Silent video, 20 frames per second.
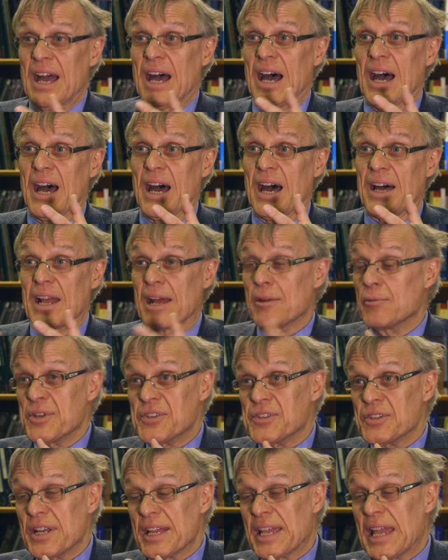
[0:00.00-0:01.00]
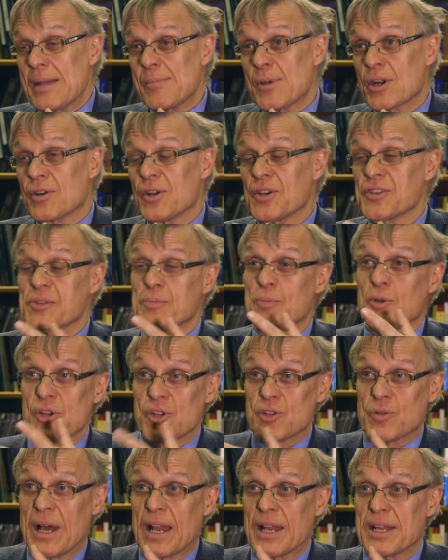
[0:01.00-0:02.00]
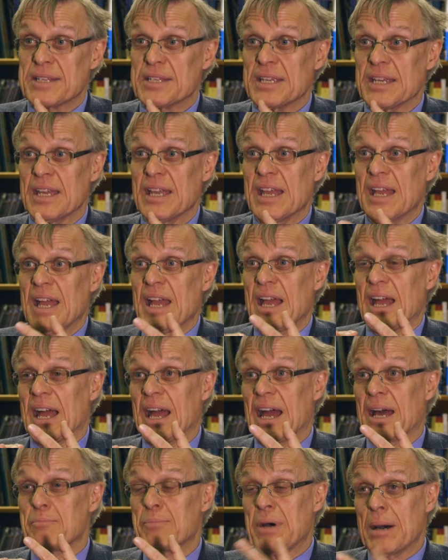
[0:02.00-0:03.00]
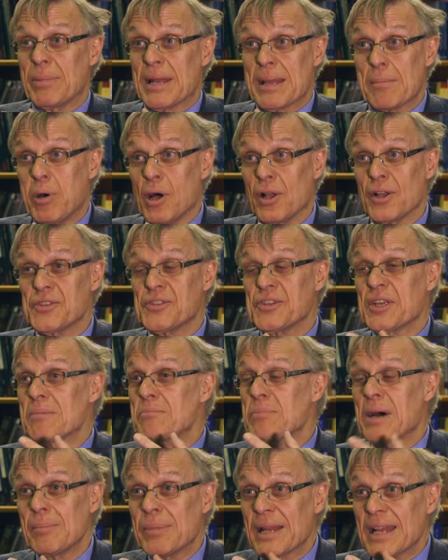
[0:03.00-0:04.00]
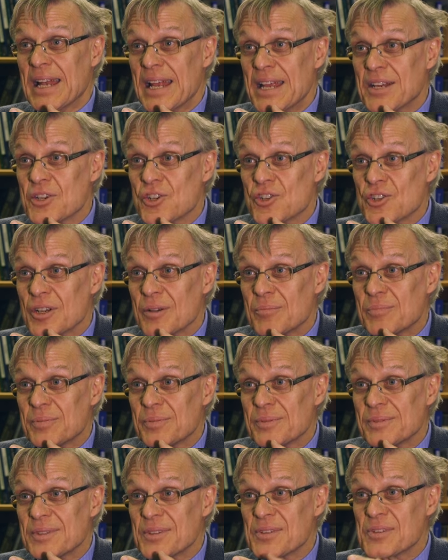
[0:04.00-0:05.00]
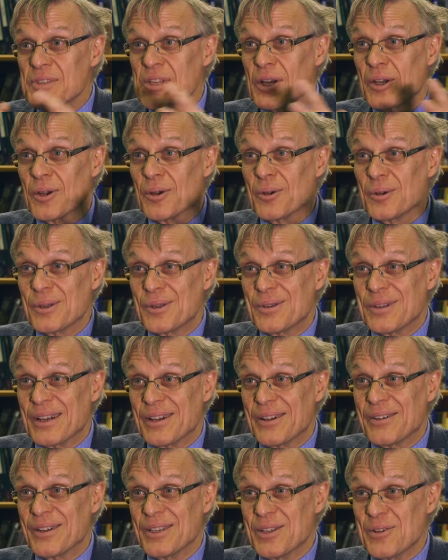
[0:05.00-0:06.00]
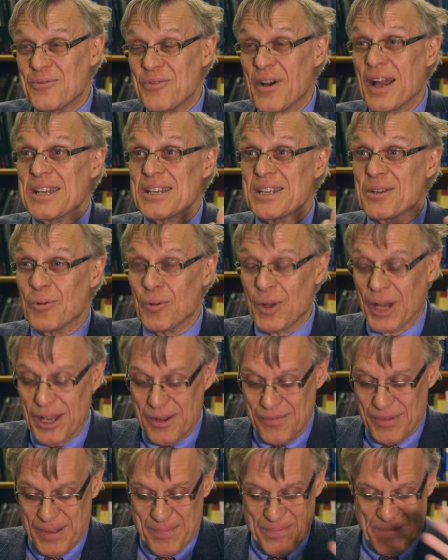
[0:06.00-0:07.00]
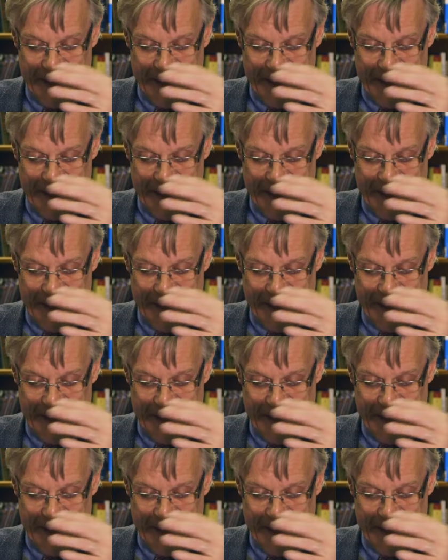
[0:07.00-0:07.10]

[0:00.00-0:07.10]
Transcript: And I recently came across spirituality and public policy and public leadership. So, you know, you find it all over.